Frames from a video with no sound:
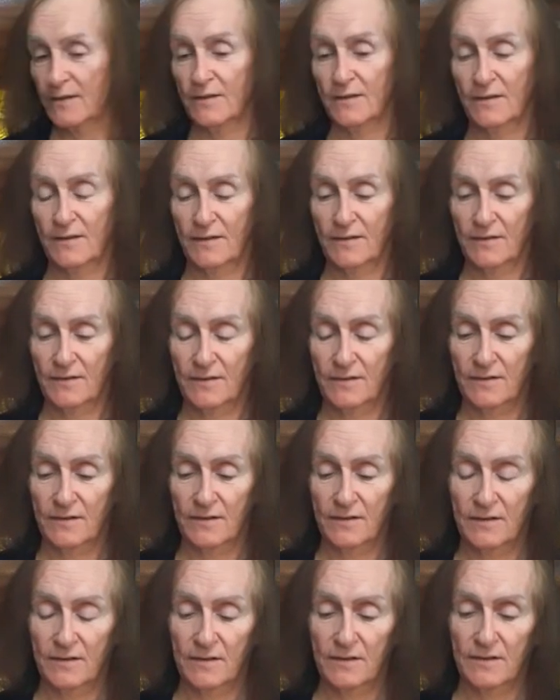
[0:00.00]

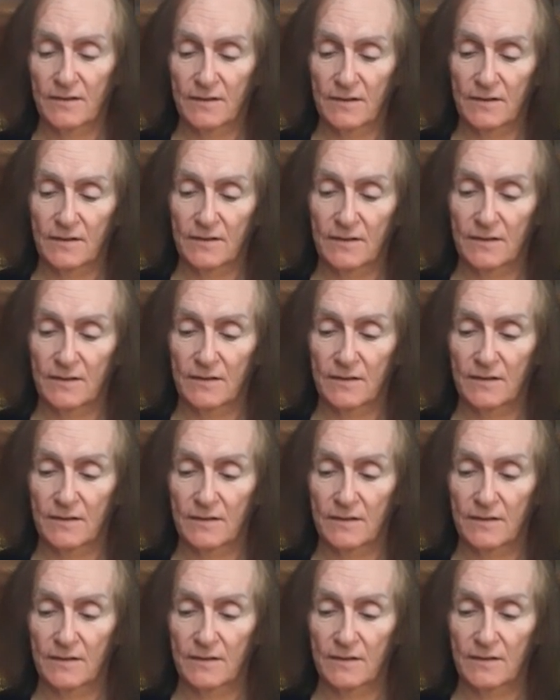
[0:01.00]

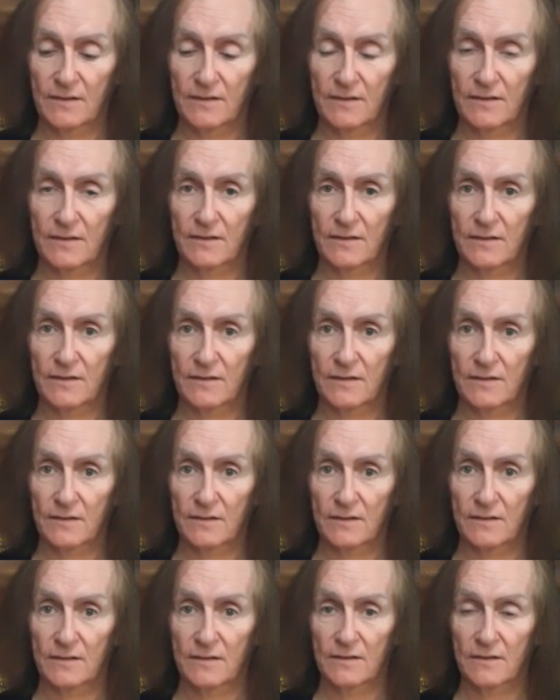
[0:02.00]

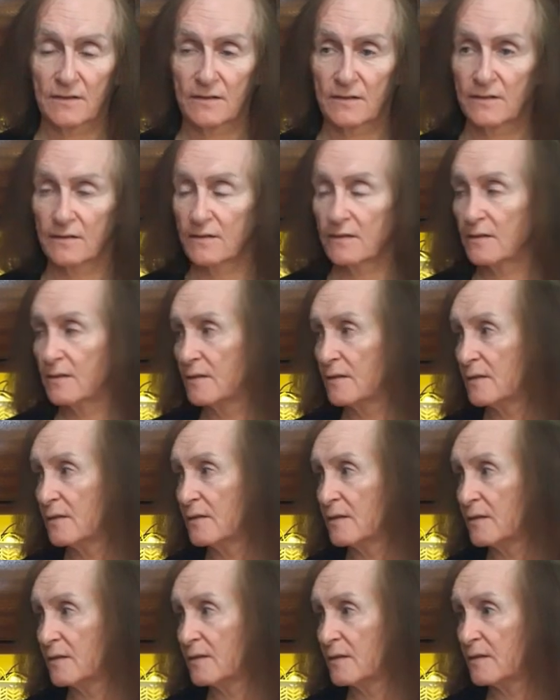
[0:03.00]

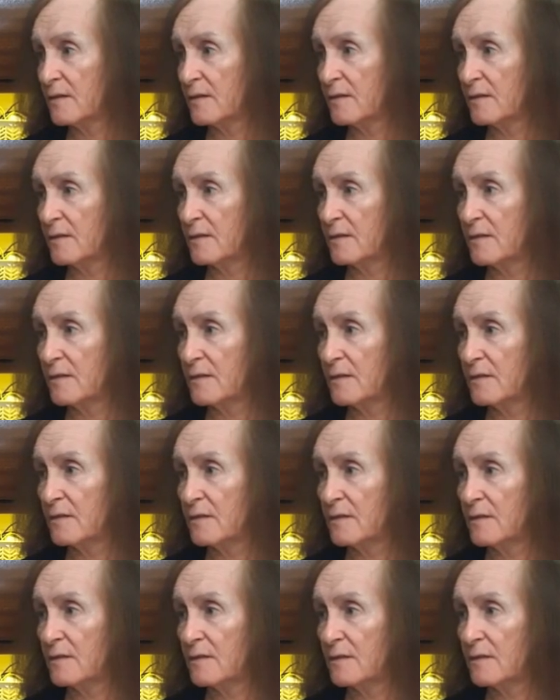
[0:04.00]
(silent)